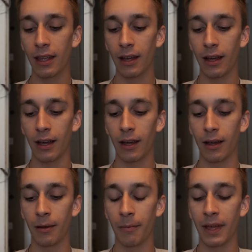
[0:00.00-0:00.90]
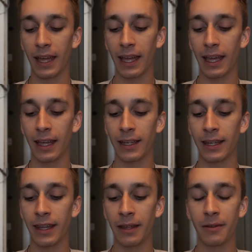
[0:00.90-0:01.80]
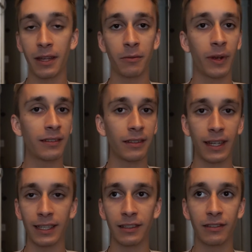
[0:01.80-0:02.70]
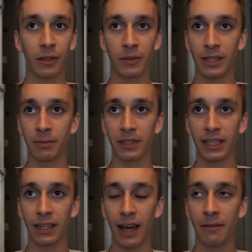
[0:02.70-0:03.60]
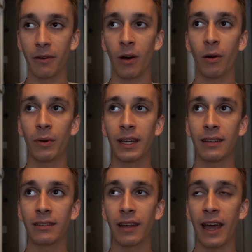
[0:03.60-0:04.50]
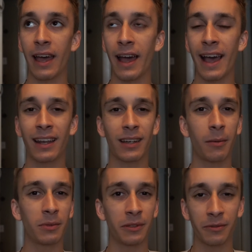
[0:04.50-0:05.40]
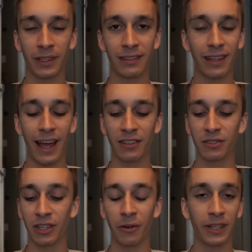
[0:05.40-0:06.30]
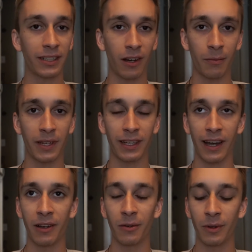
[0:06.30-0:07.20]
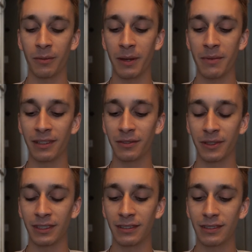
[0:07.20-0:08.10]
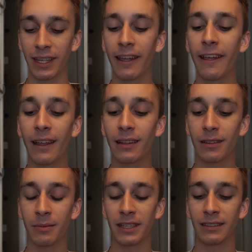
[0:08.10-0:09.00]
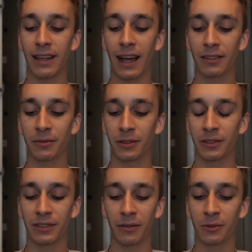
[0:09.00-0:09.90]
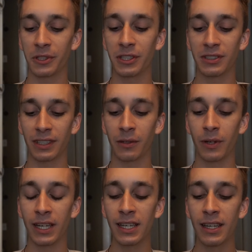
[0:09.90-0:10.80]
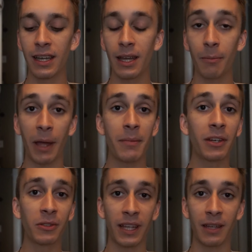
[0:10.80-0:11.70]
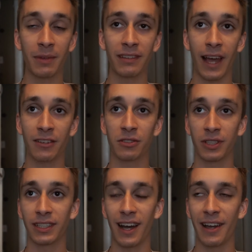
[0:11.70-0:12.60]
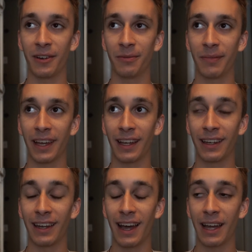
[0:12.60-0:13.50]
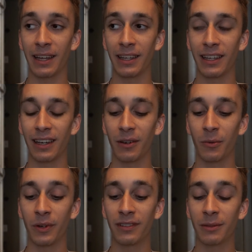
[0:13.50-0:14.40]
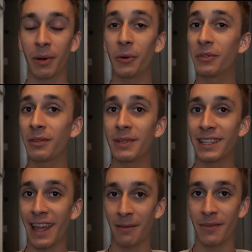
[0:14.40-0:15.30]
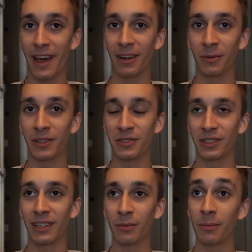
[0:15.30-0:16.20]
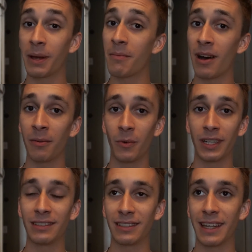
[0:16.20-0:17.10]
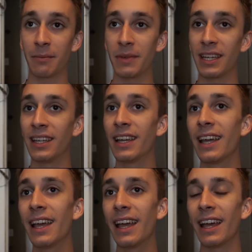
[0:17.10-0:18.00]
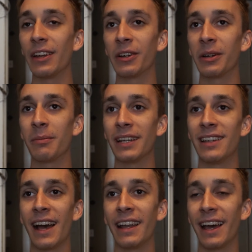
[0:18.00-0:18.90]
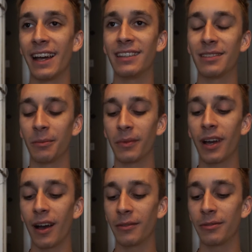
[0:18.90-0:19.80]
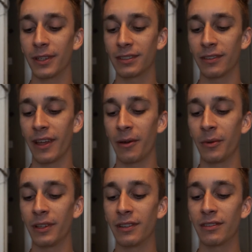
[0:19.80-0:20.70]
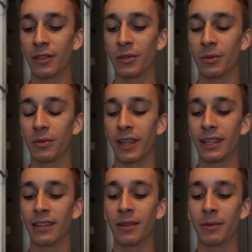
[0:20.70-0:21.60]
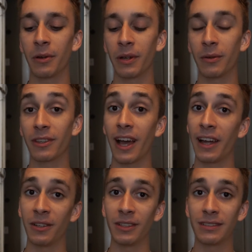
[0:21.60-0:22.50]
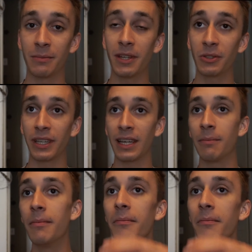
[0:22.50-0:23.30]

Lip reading: And it resonated so deeply. I had a couple of friends that actually already called me Kyle, one of my best friends, to be exact, for several years anyway. My middle name is actually Kyle, and I was supposed to be named that originally. That's what my mom wanted to name me. And her and my dad had some conflict on that one, so they ended up going with Kyle as the middle name,